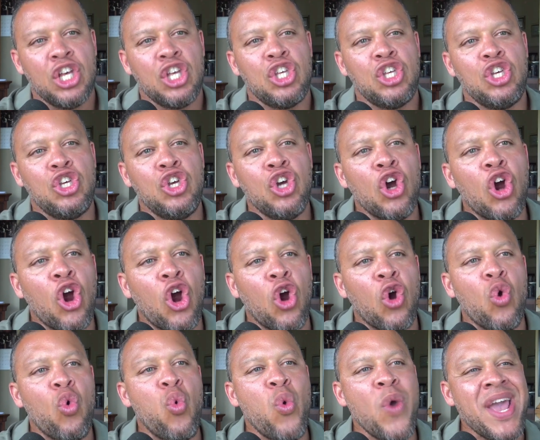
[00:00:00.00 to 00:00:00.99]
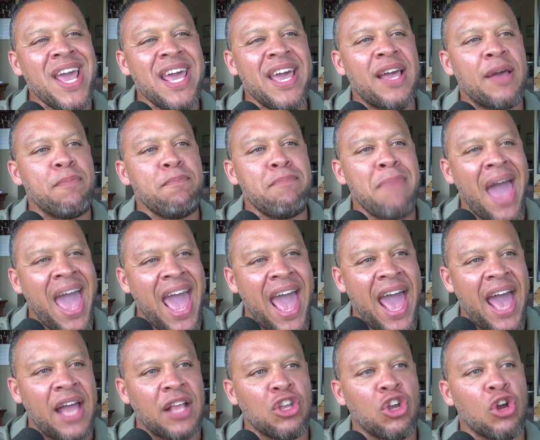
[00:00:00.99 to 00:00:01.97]
You're a weak
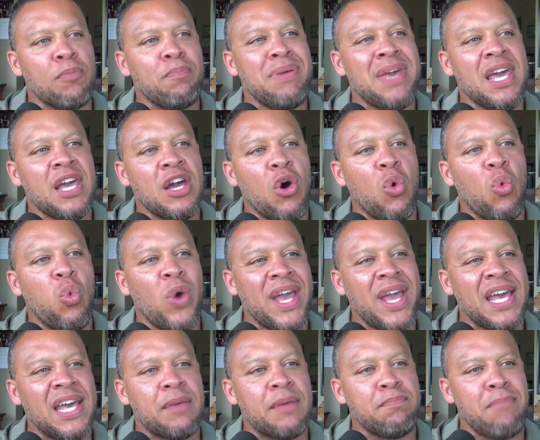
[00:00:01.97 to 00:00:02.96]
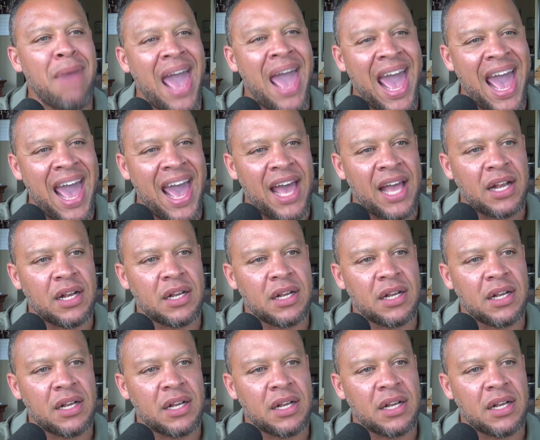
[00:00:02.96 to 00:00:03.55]
man. You're being a weak man.